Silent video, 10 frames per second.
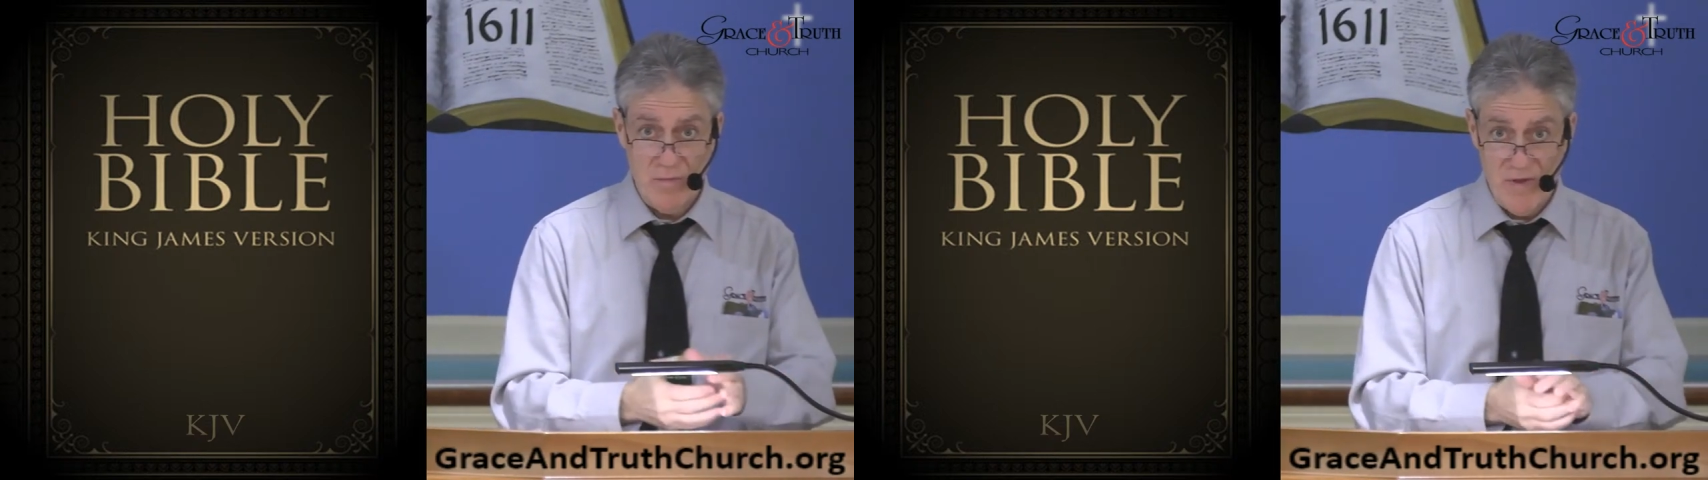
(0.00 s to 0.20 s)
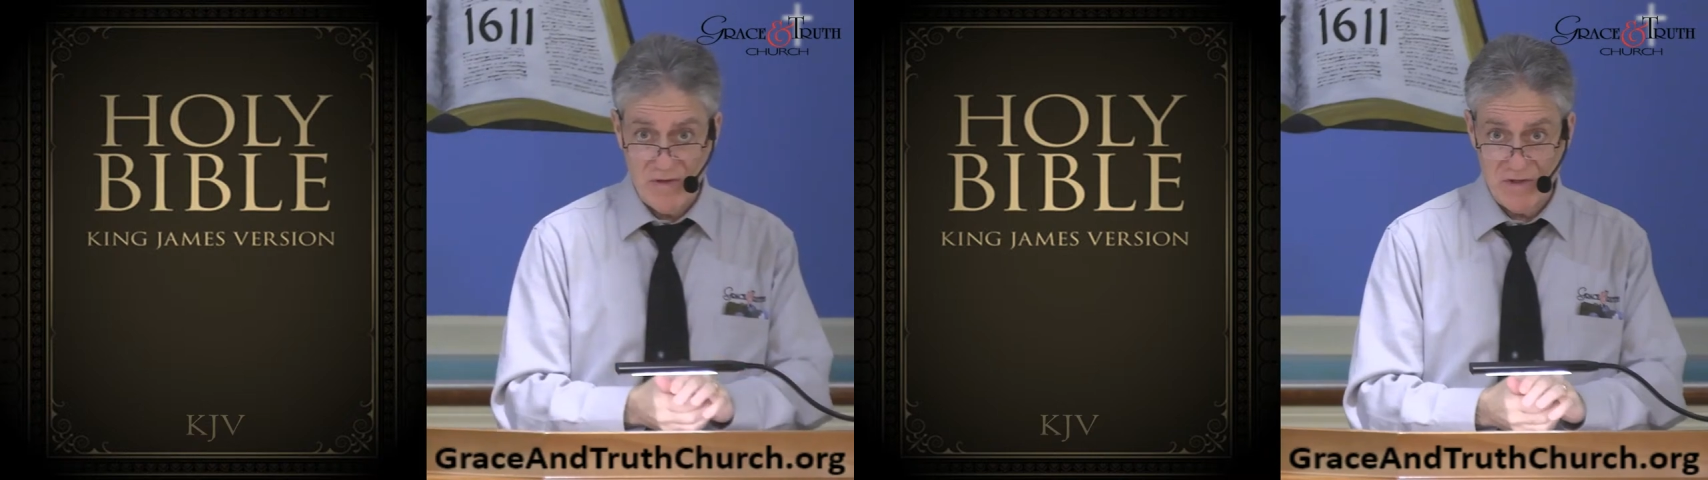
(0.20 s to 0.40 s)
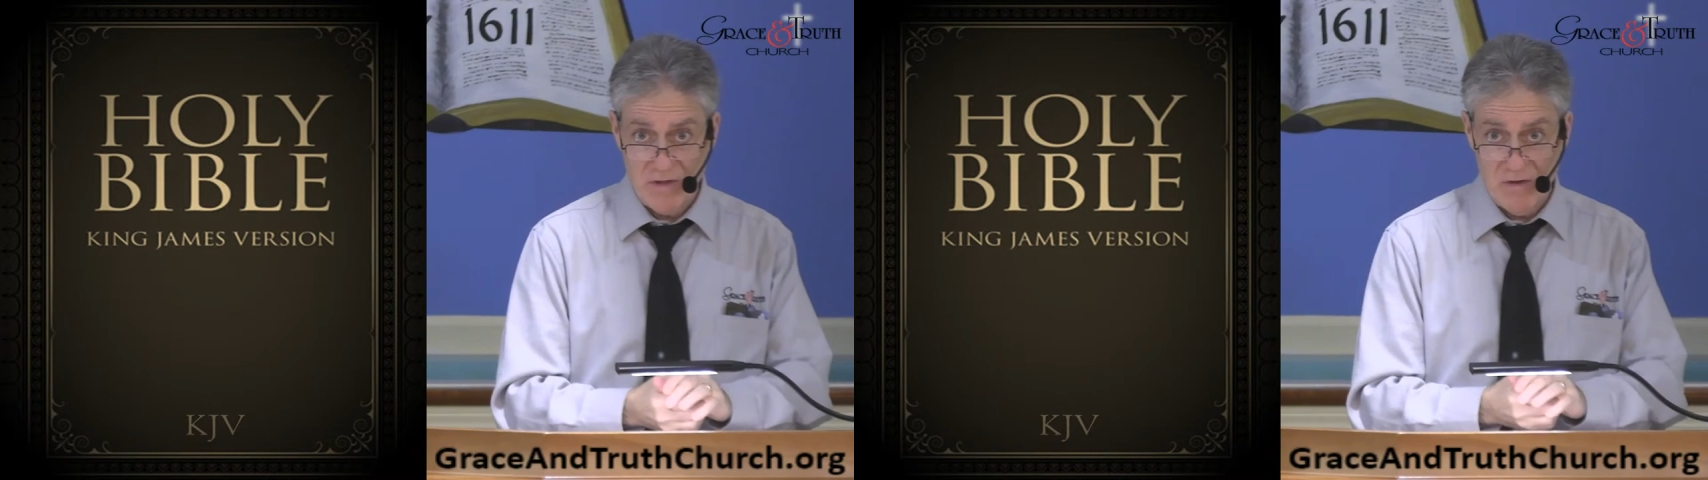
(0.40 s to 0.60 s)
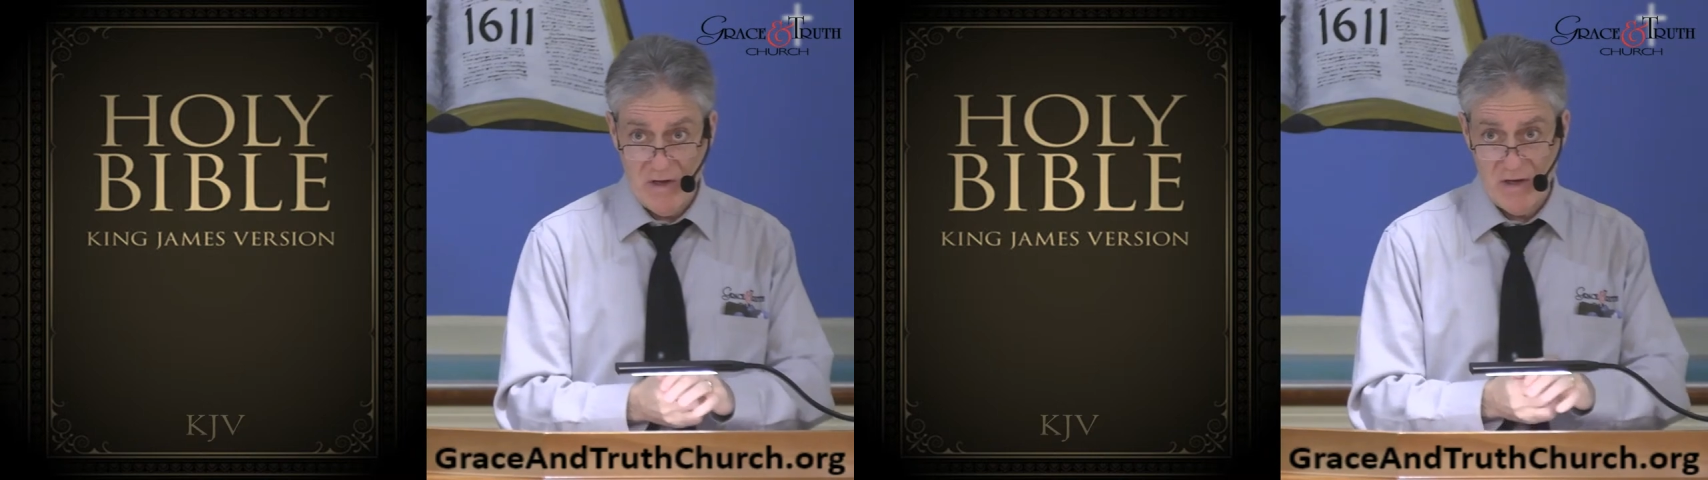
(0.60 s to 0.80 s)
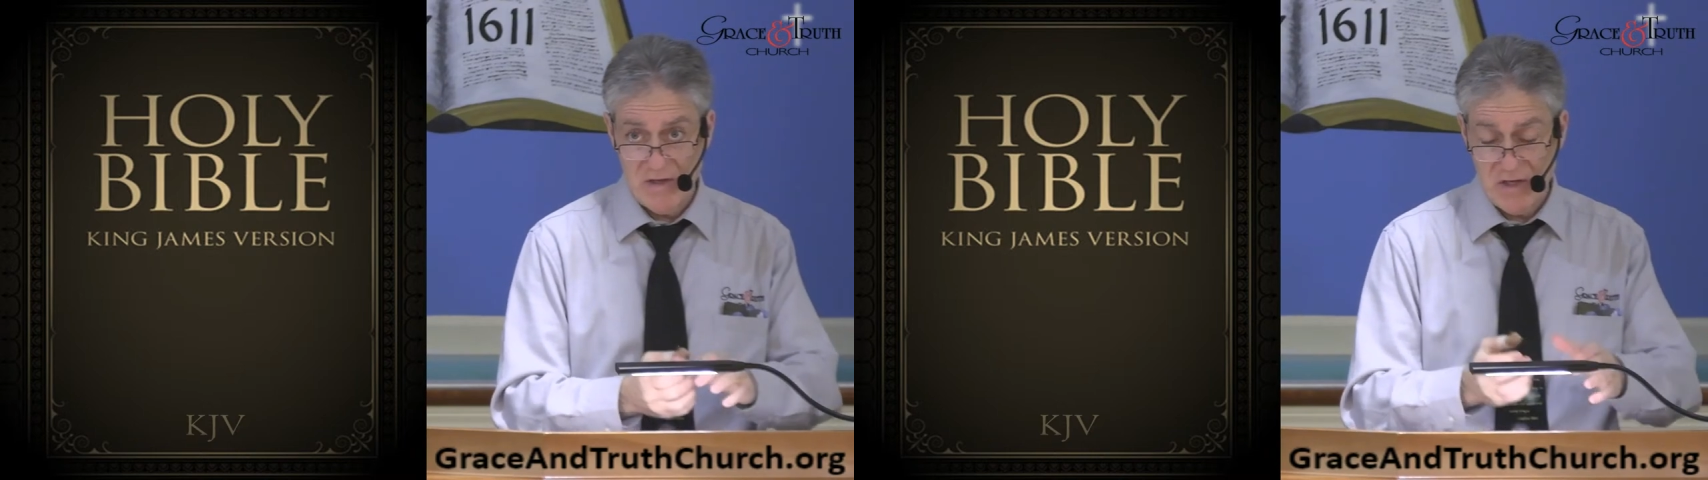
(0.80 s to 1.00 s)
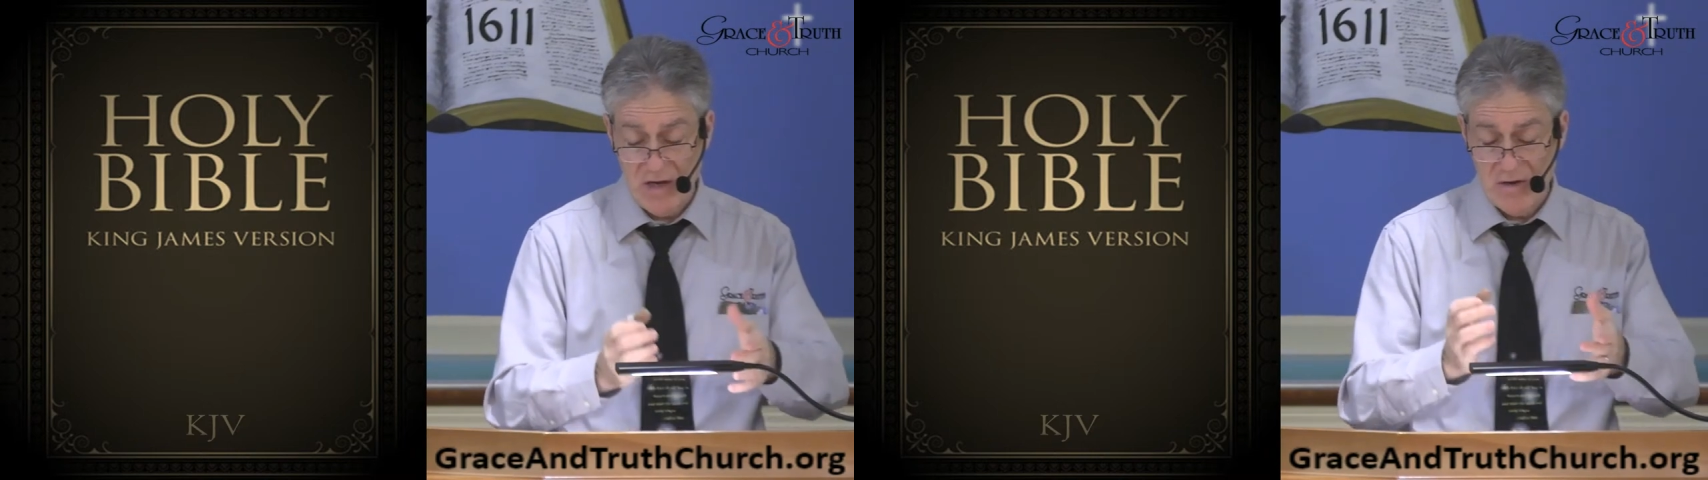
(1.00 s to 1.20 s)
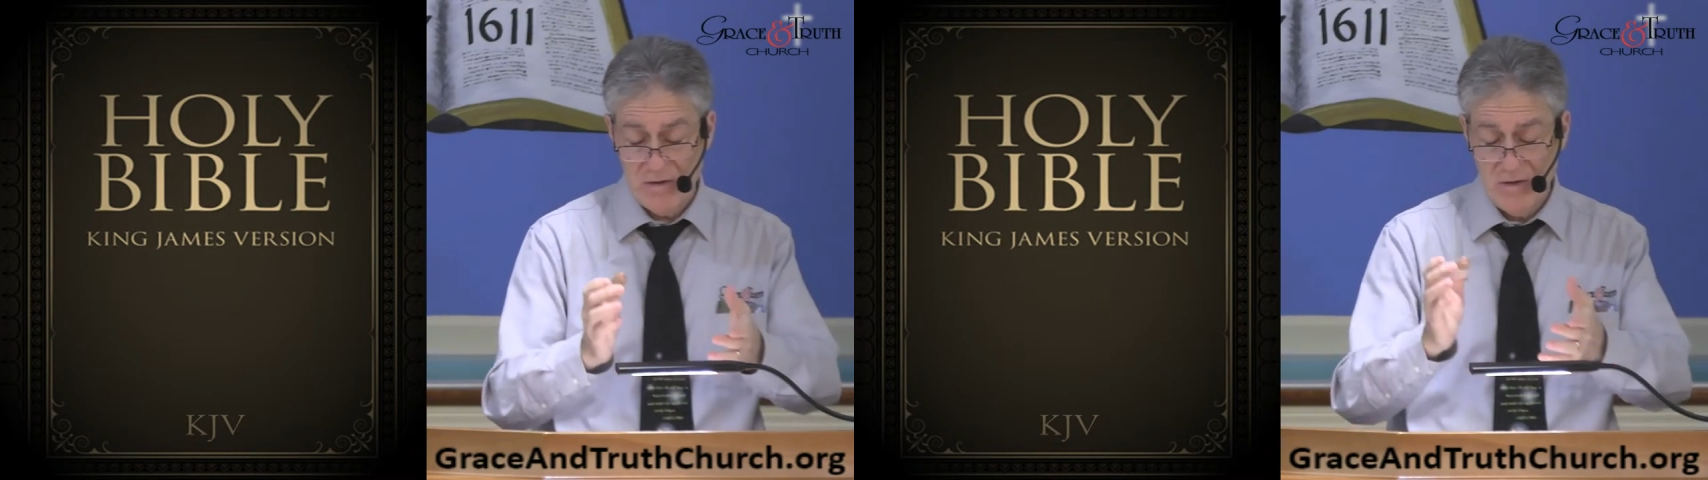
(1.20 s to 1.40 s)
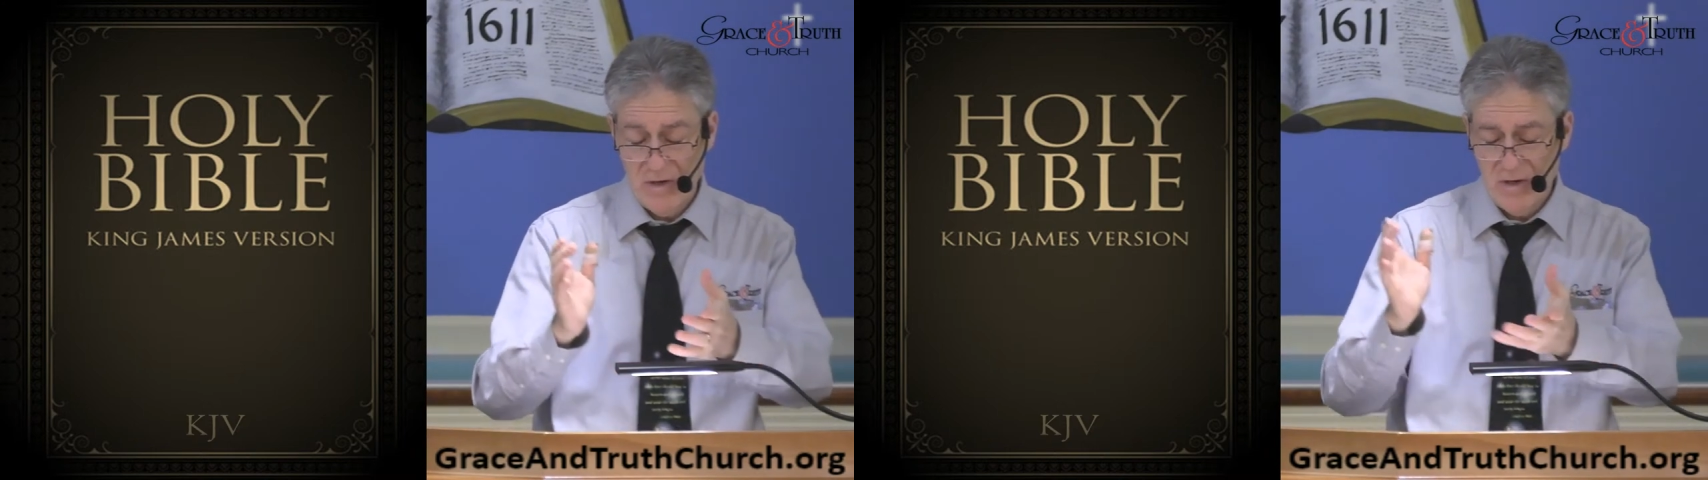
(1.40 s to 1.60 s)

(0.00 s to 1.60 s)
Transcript: There's an entire